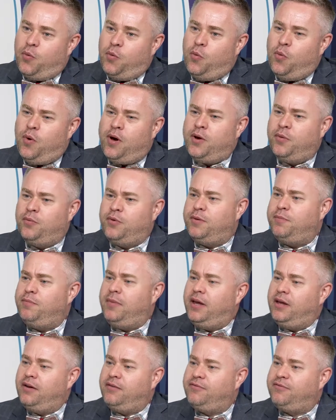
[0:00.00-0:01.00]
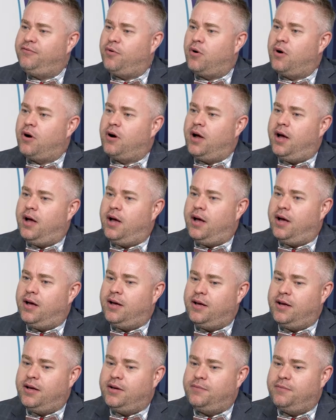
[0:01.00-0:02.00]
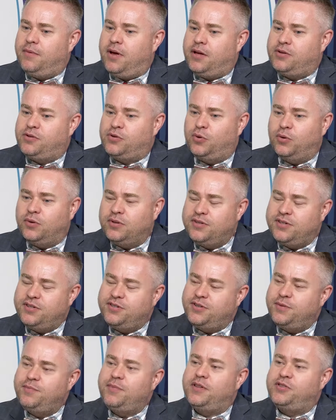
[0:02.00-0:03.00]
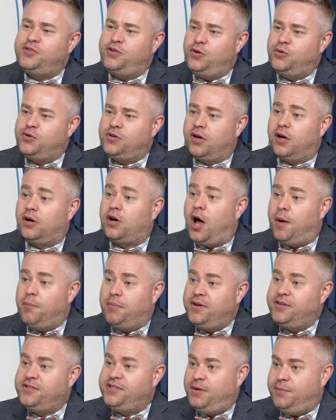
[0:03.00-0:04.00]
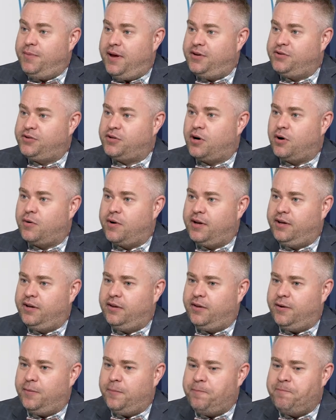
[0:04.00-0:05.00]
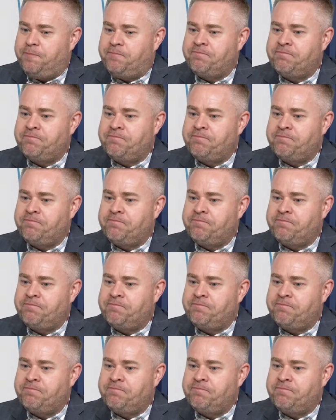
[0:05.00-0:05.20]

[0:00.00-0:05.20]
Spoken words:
what it would mean for a school system that's using a competency-based curriculum